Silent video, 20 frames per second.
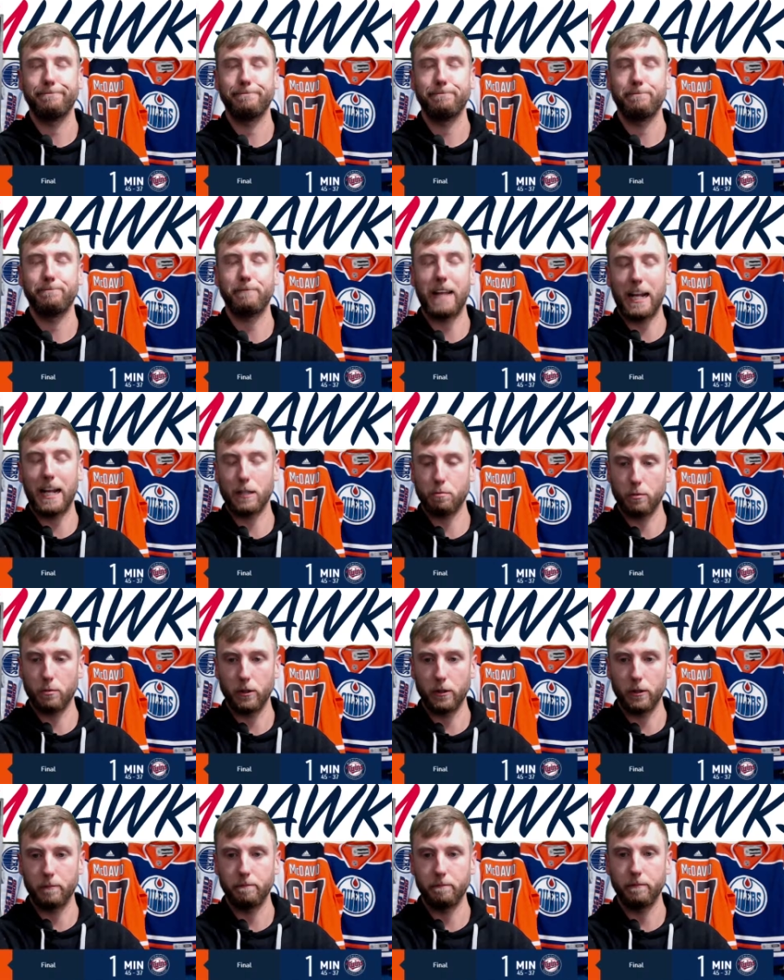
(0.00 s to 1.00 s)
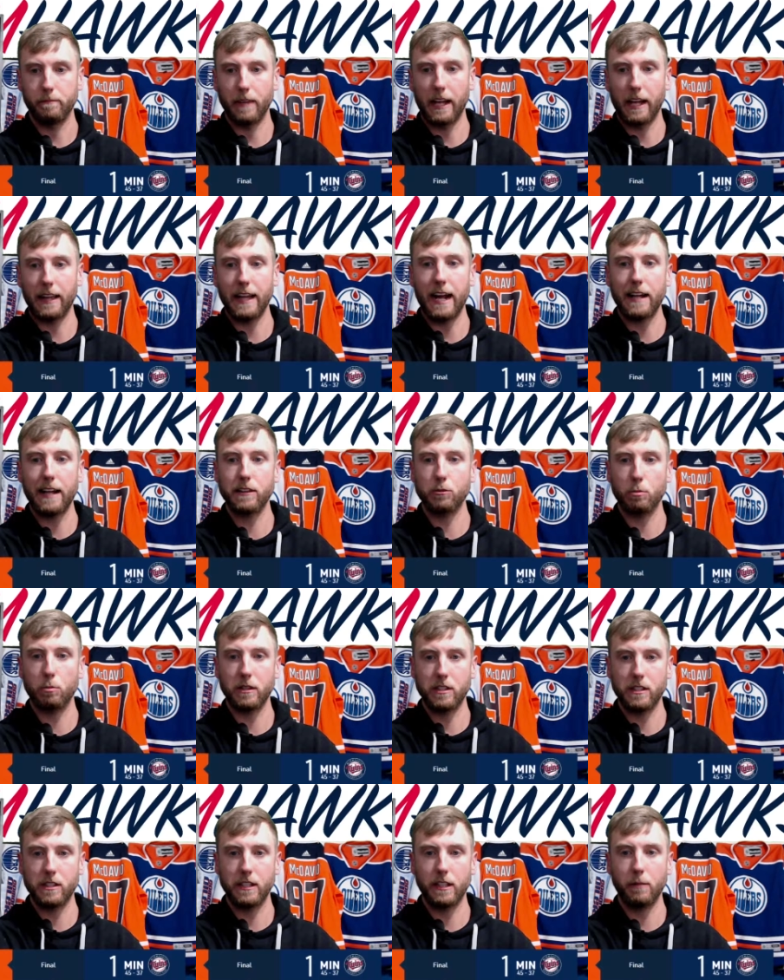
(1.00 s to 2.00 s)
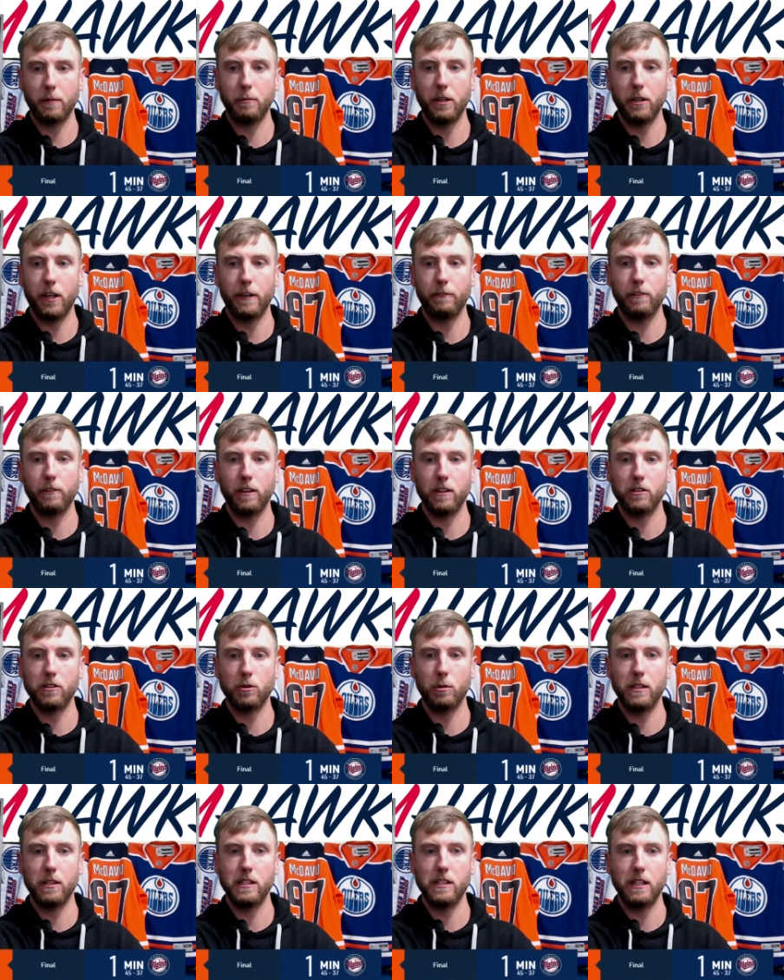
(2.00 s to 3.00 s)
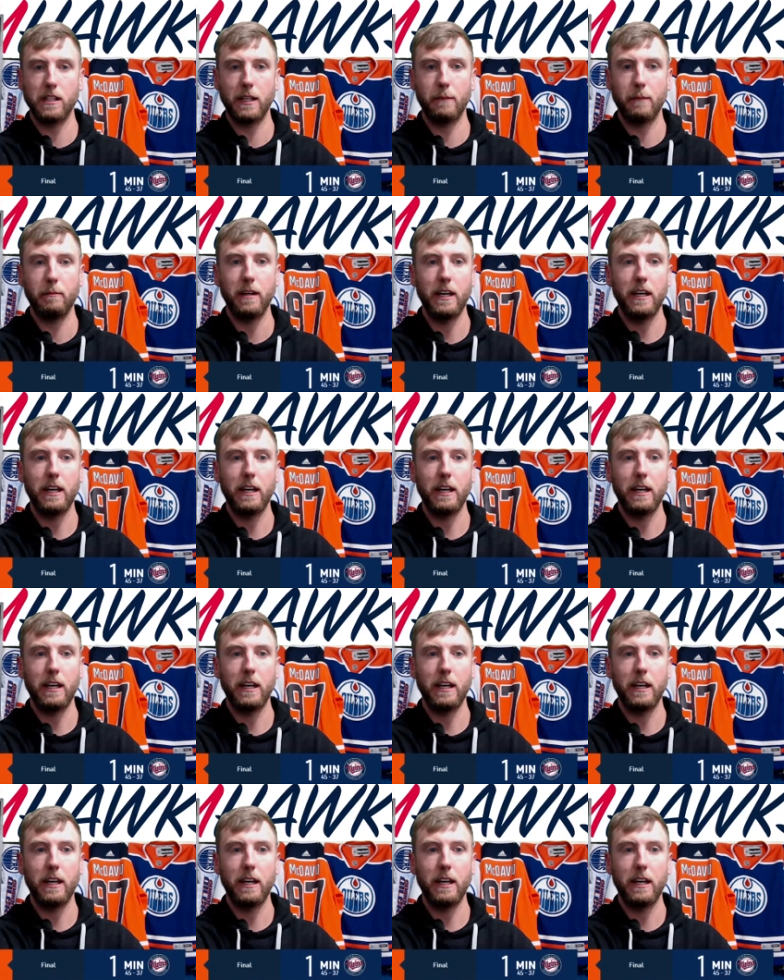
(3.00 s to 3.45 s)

That's brutal. And that's what's ticking me off with this Twins team